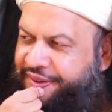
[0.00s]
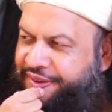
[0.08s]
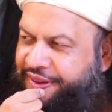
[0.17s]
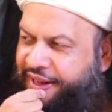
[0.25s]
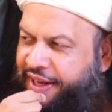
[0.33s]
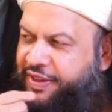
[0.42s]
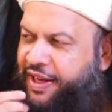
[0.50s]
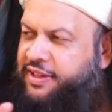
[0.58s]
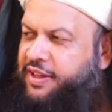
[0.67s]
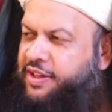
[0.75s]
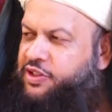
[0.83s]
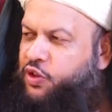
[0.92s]
then they
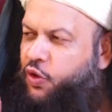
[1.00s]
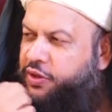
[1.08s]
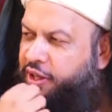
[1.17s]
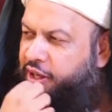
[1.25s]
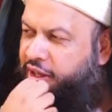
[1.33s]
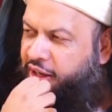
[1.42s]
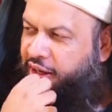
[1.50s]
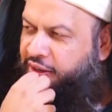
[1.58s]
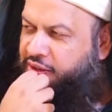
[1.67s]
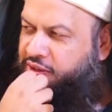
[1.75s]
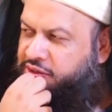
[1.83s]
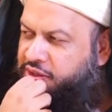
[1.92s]
actually show their
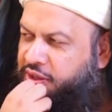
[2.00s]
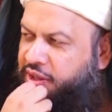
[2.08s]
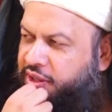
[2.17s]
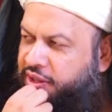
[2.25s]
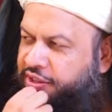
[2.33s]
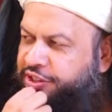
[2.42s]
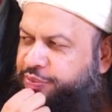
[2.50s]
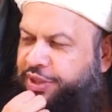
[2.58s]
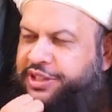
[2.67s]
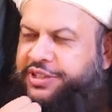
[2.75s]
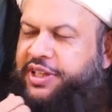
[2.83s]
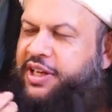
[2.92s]
colors. This
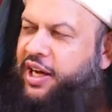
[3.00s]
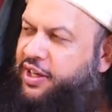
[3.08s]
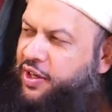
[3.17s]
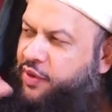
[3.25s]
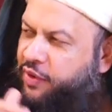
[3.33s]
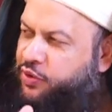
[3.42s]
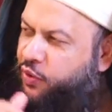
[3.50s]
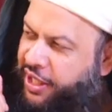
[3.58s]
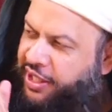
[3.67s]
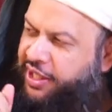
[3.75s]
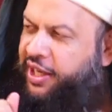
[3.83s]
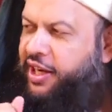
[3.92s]
means the color was
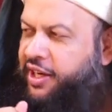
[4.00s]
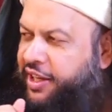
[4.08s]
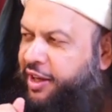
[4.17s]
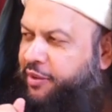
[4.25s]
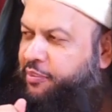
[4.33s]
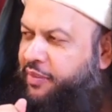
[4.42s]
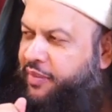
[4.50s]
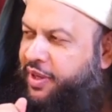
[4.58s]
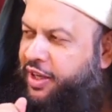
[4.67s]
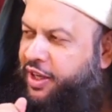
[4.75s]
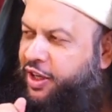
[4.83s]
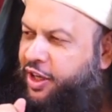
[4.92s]
already in them.
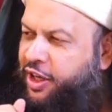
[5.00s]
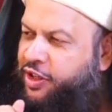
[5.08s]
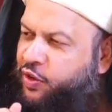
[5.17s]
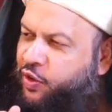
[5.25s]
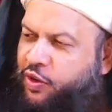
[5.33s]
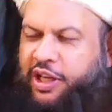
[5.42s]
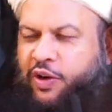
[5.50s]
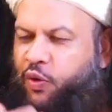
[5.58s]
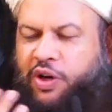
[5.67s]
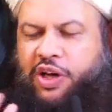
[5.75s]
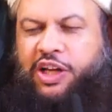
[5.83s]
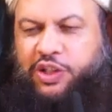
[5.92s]
It, they are
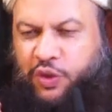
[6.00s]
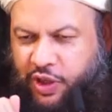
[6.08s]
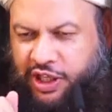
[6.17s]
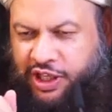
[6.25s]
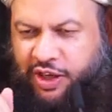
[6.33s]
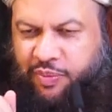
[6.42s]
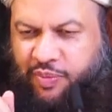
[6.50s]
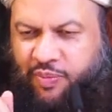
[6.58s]
only showing up.